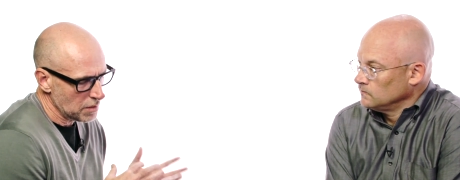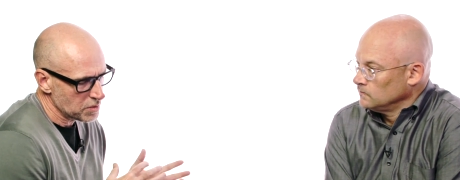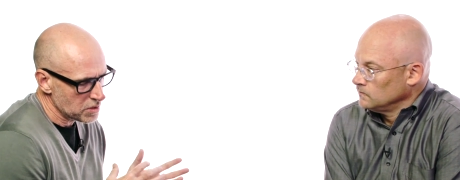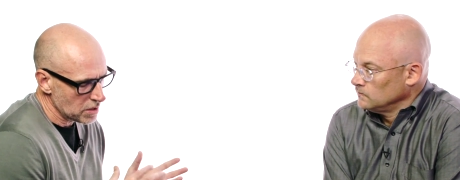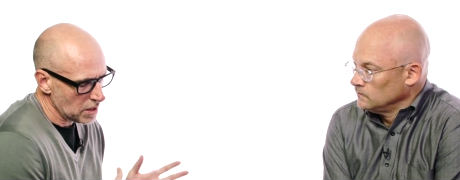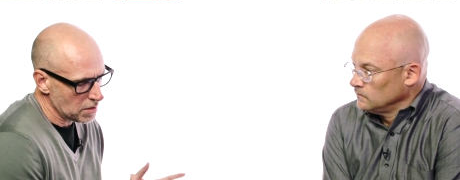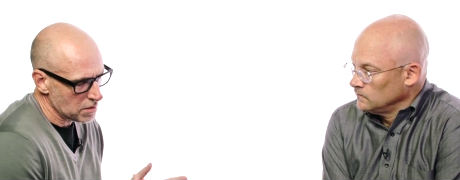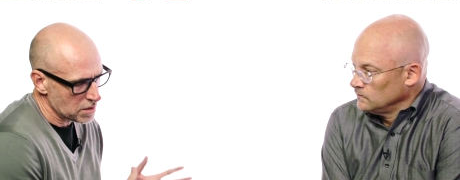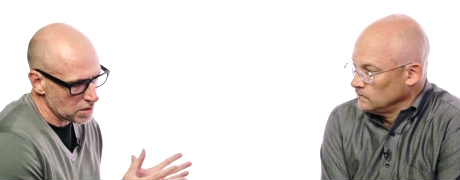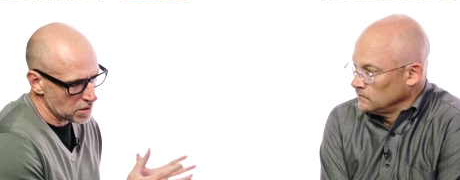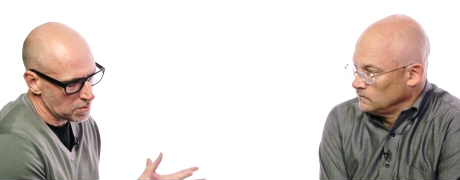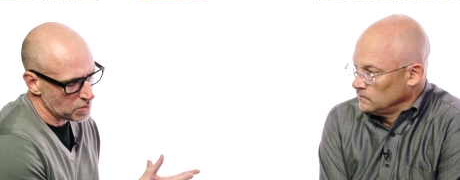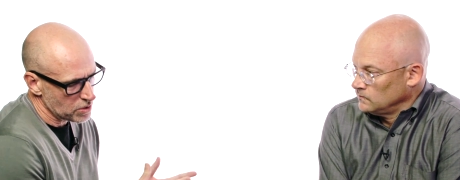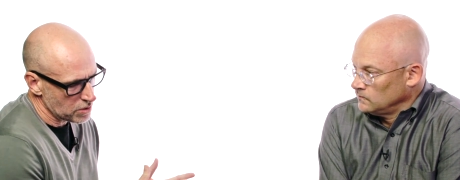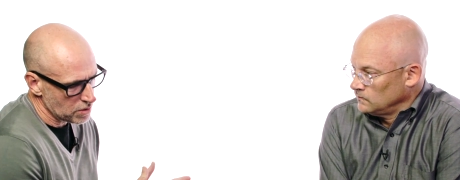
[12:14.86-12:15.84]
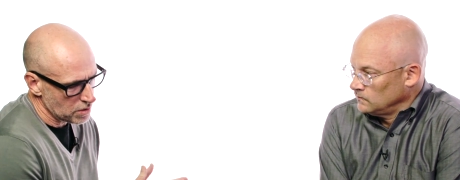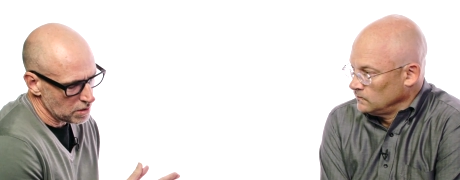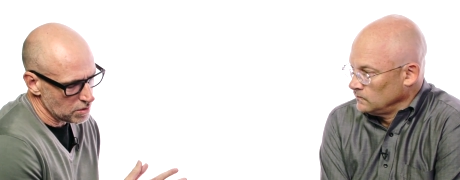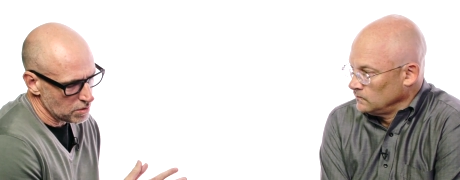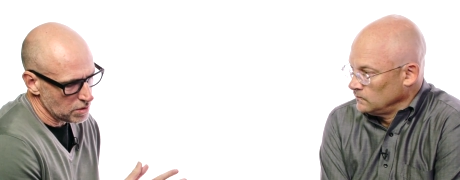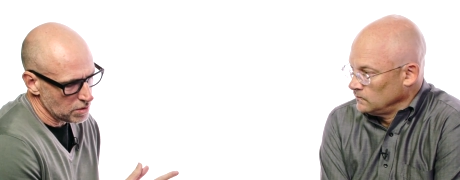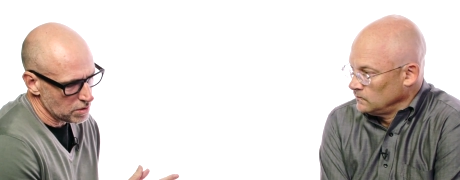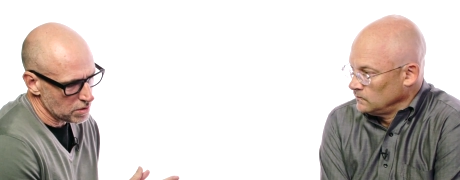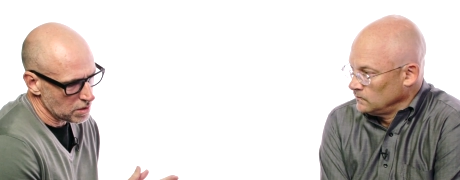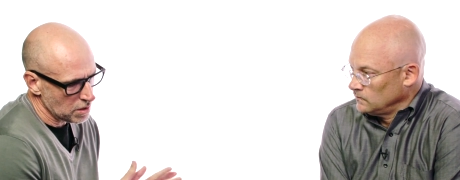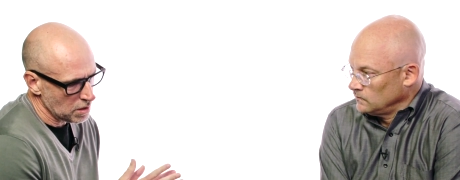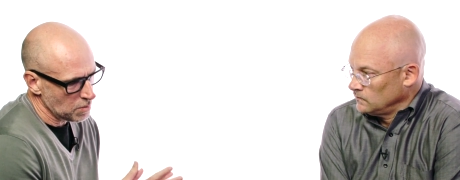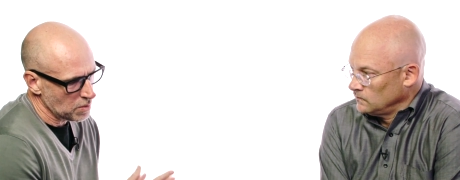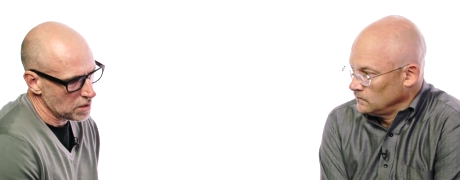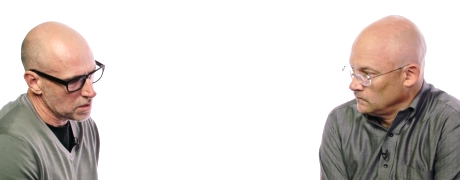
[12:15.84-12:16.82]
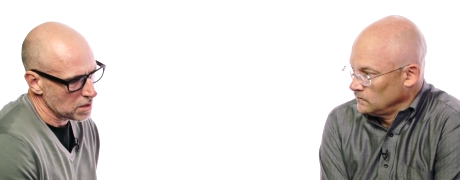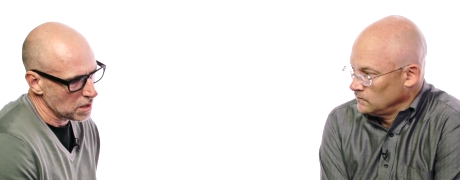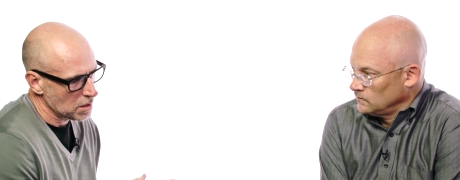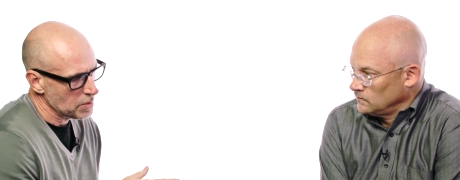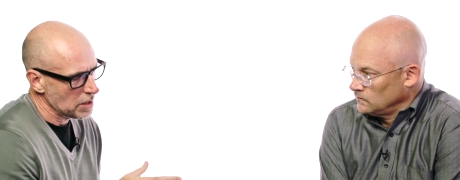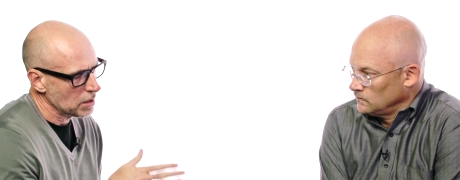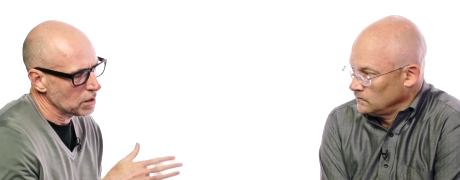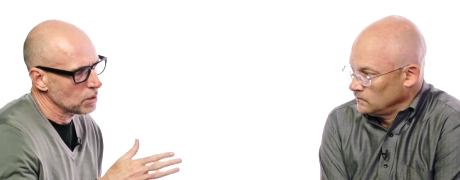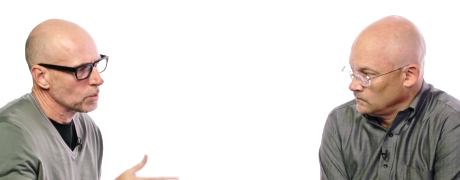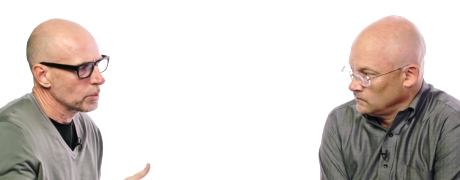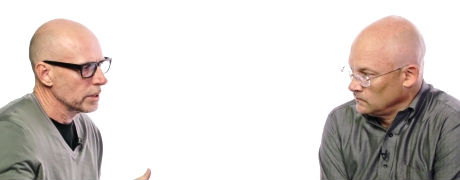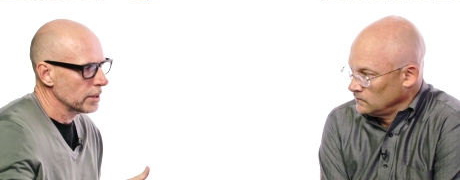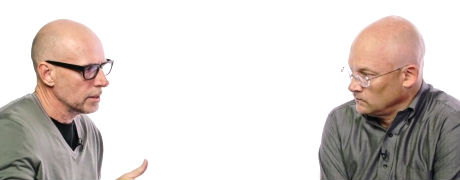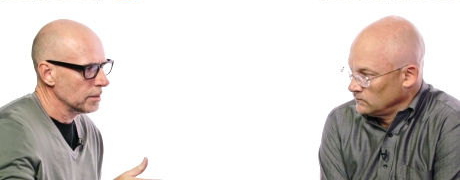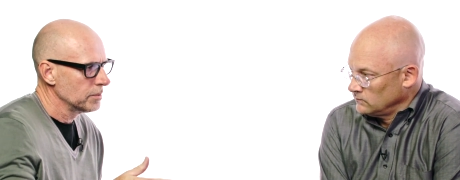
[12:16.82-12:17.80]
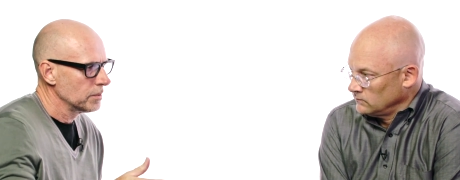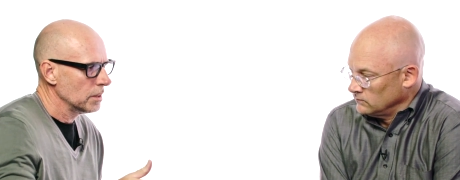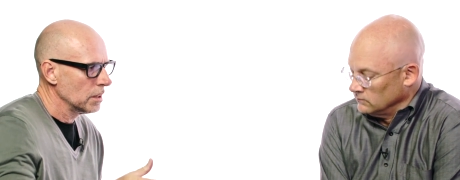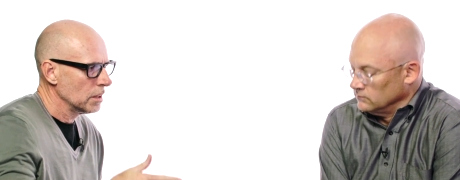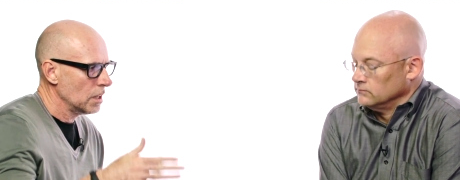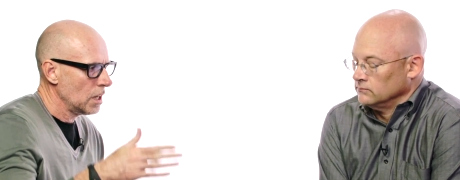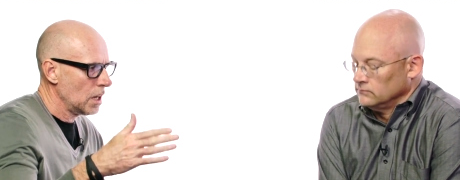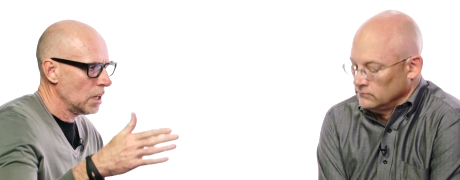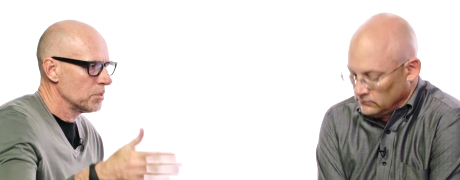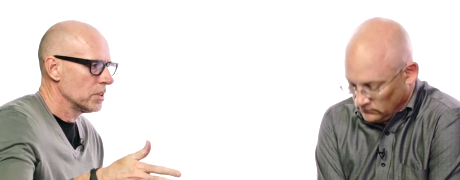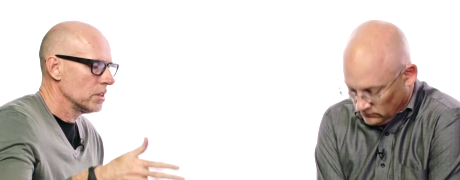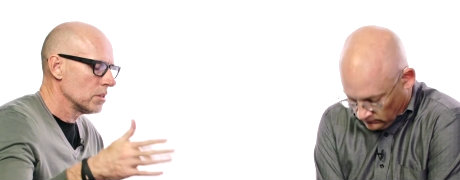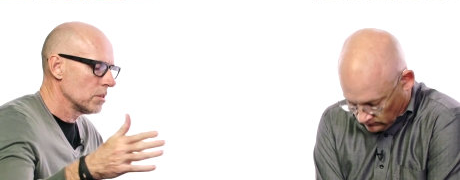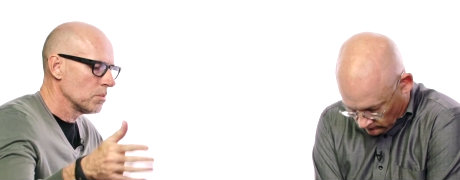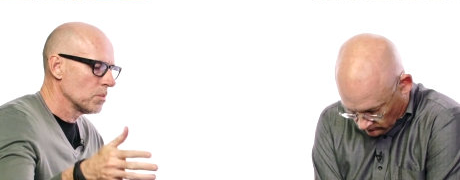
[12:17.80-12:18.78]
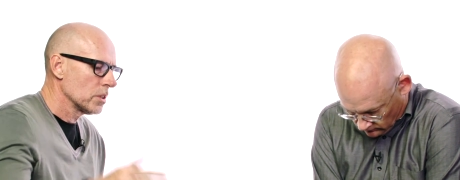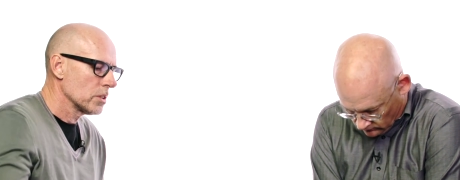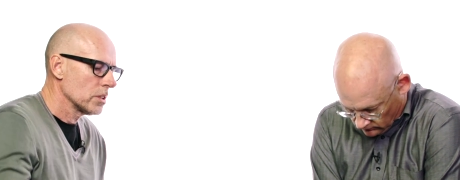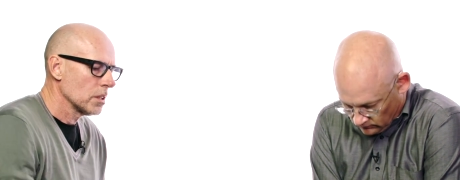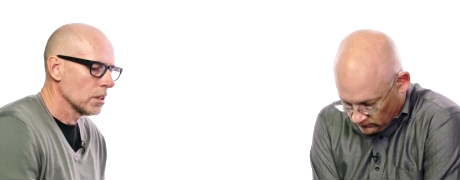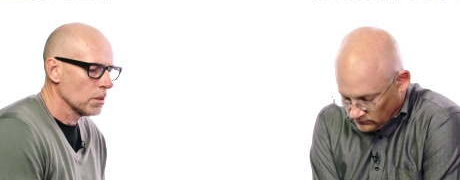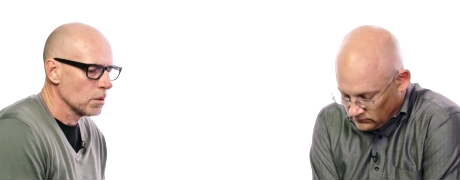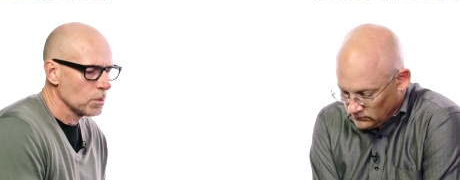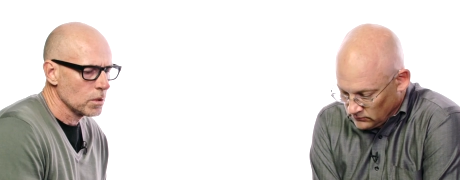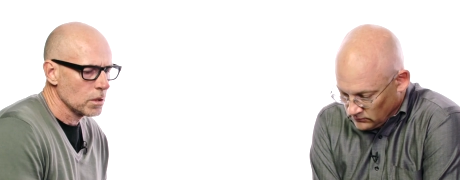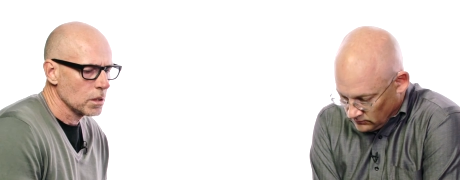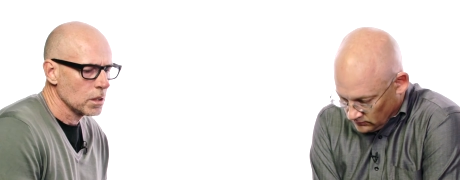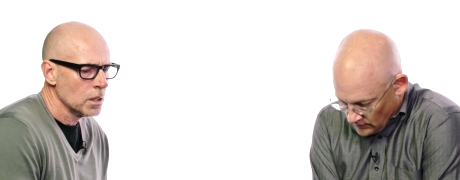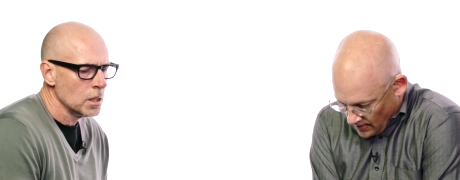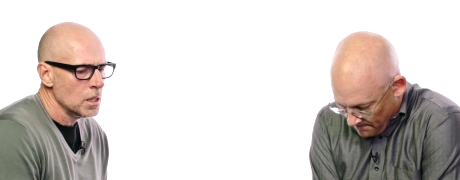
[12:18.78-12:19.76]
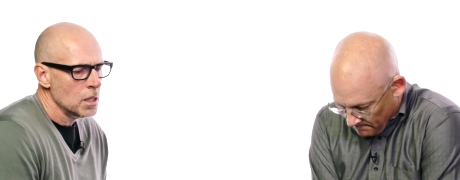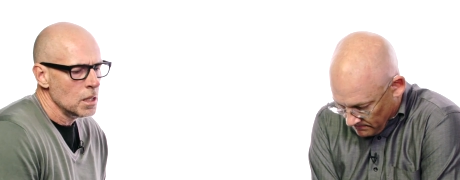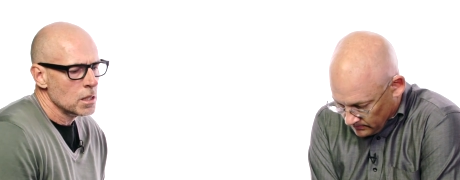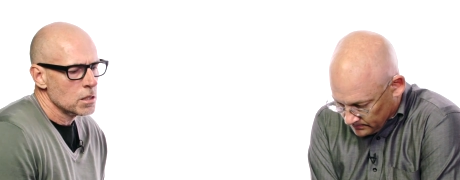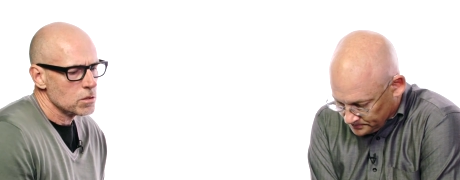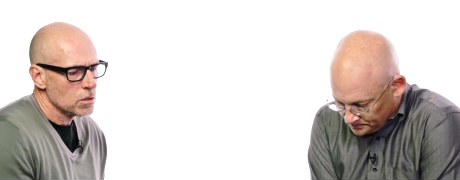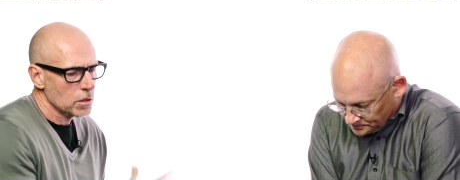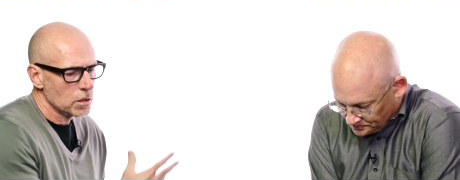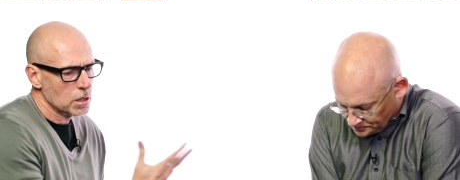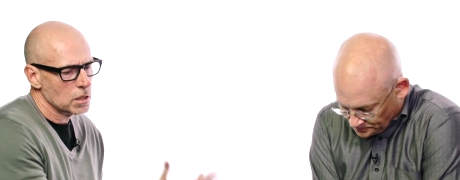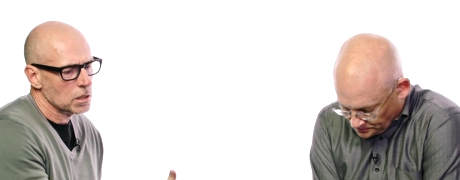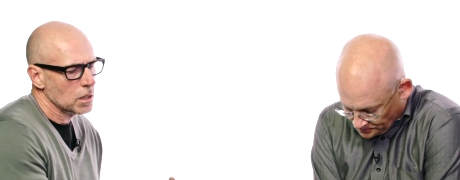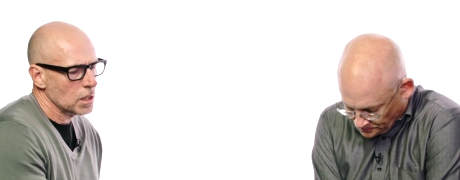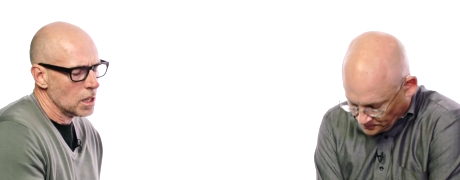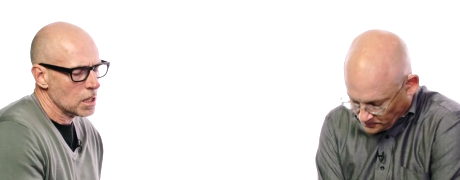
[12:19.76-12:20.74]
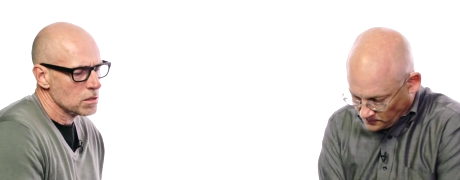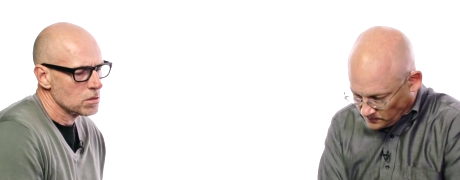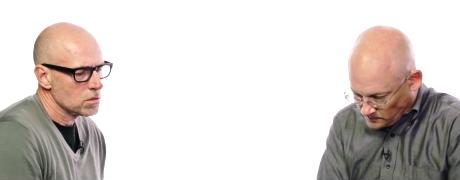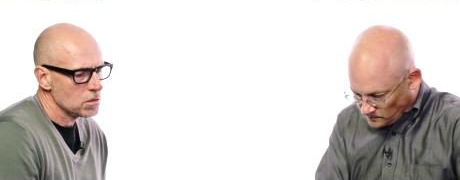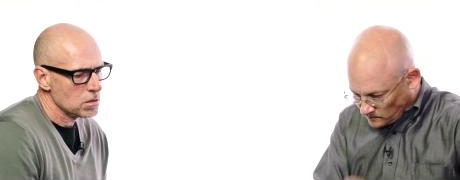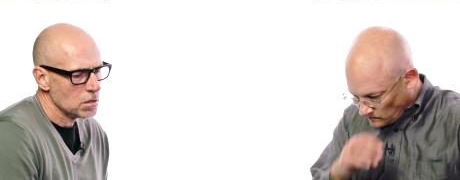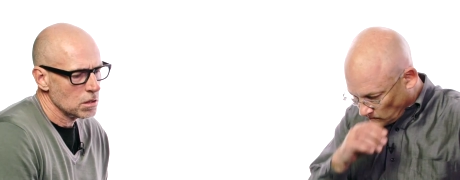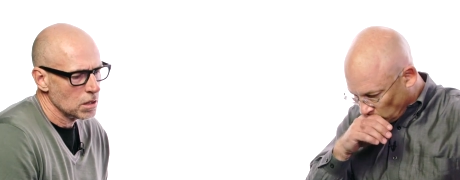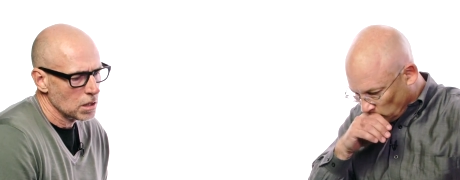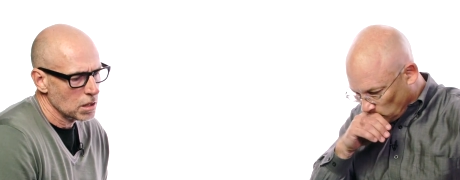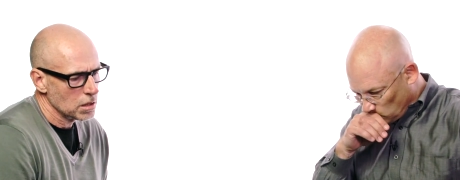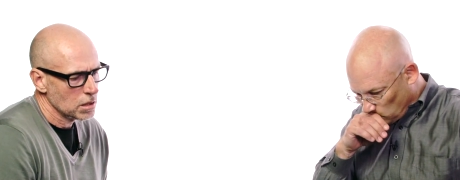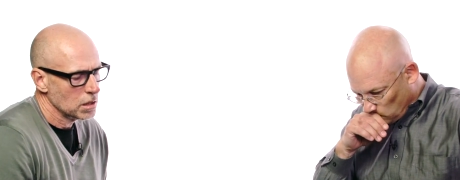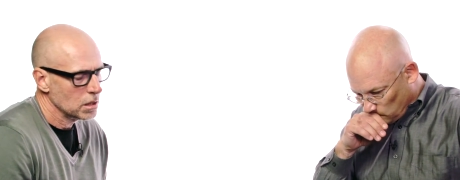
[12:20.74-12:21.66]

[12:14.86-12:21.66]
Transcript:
Speaker 1: office hours, as I'm sure they do to yours, and they want to talk about career mm-hmm. options and where should I go to work. Yep. So a kid gets, uh,